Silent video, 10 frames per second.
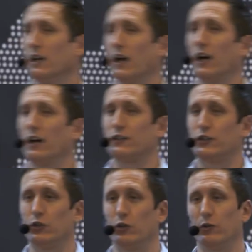
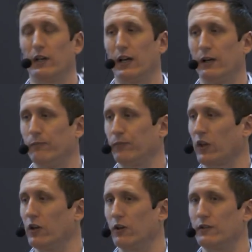
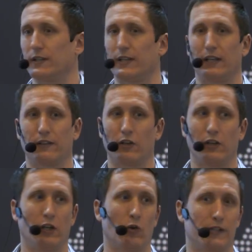to take
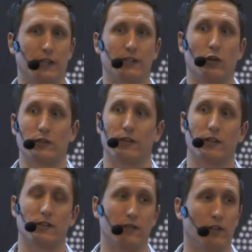30 or 60 or
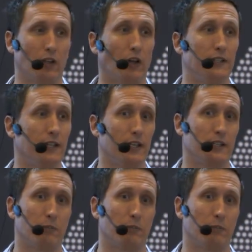sometimes even 90 days